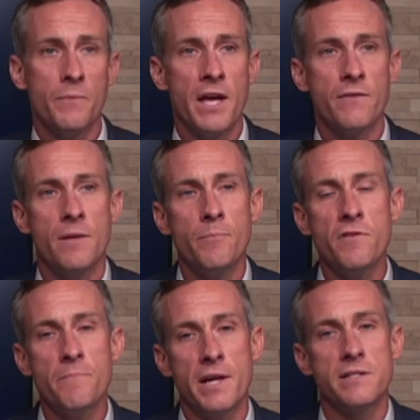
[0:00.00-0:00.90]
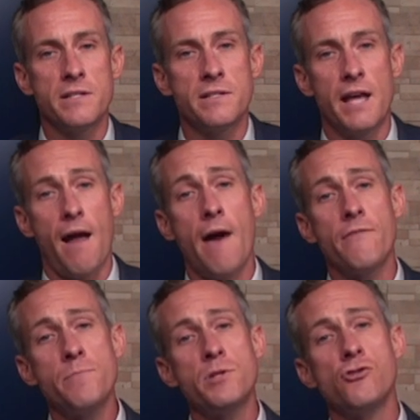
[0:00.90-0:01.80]
Then we have a number of medicines that
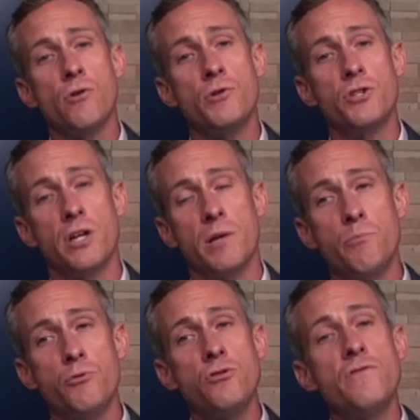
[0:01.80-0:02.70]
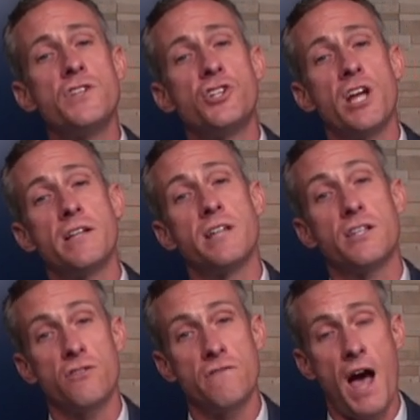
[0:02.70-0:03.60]
haven't been shown to improve the
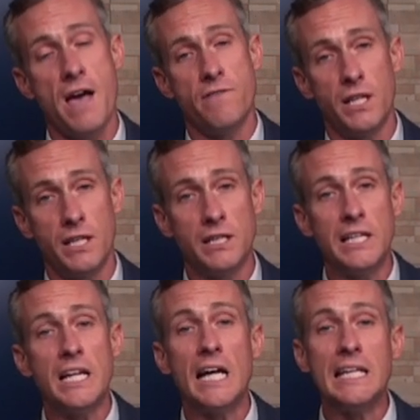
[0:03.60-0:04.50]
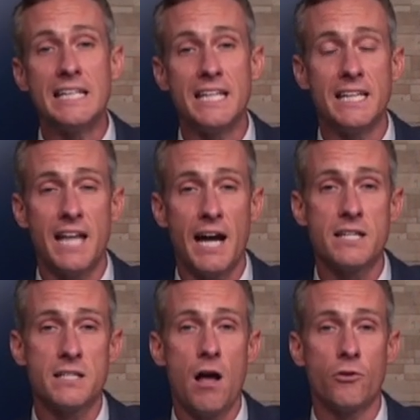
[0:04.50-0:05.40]
chance at survival and leading a
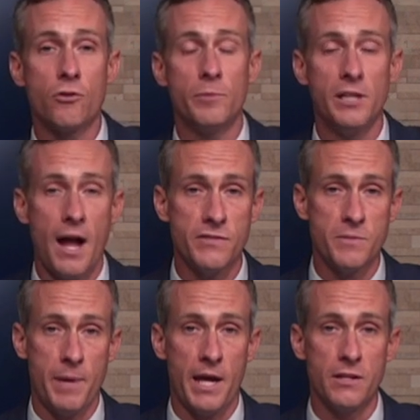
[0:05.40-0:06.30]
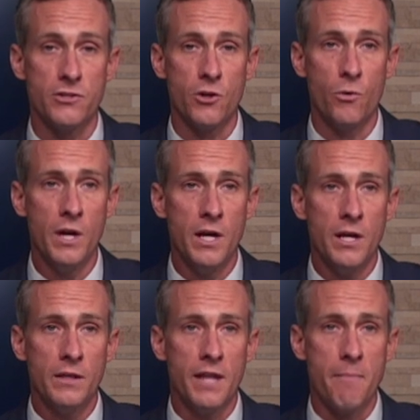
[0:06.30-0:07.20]
nice long normal lifespan. So
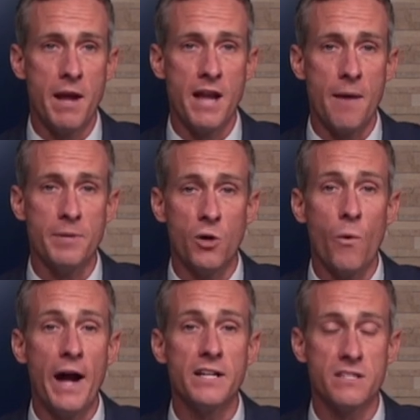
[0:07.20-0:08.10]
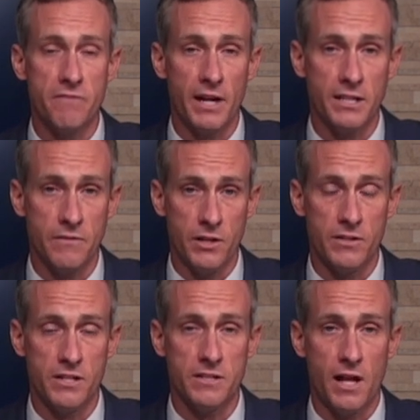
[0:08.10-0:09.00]
they may not be quite as effective
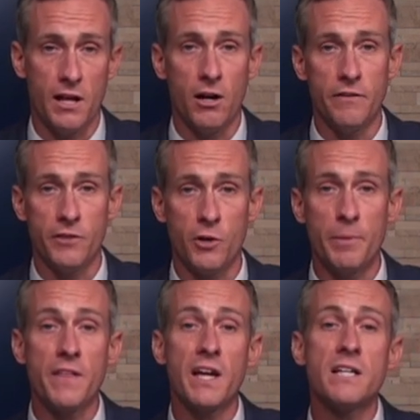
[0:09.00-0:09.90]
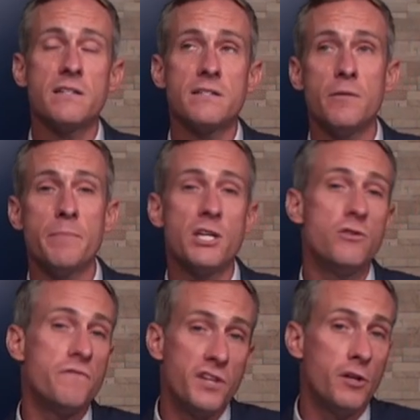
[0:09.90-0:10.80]
in systolic heart failure, but they can still
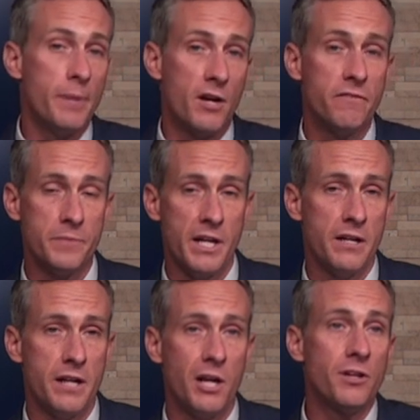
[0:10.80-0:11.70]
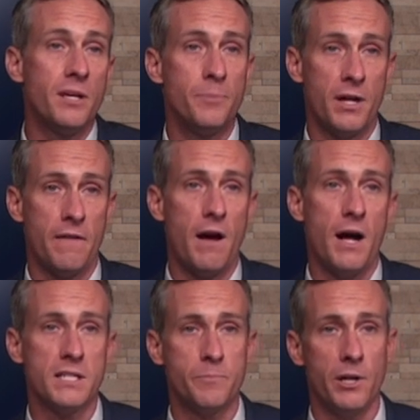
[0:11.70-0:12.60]
make you feel better from day to day or keep you out of the
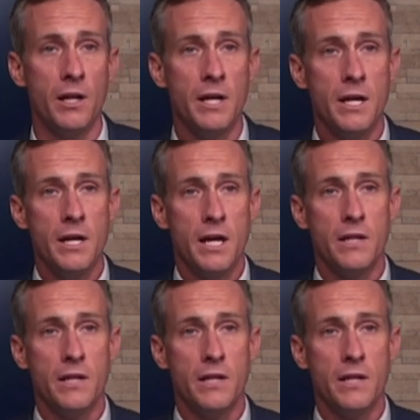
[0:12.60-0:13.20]
hospital.